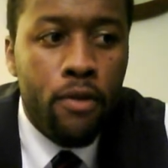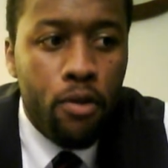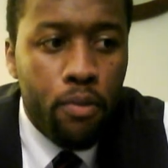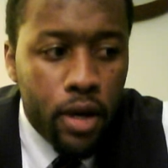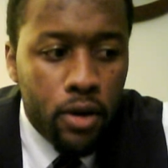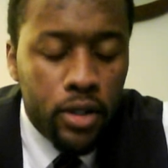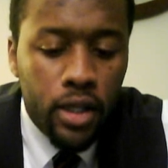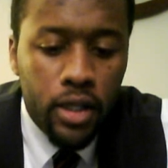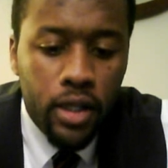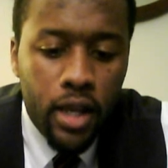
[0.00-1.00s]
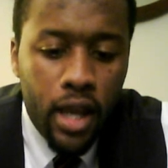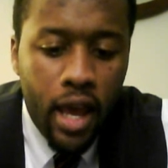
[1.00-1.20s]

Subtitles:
were building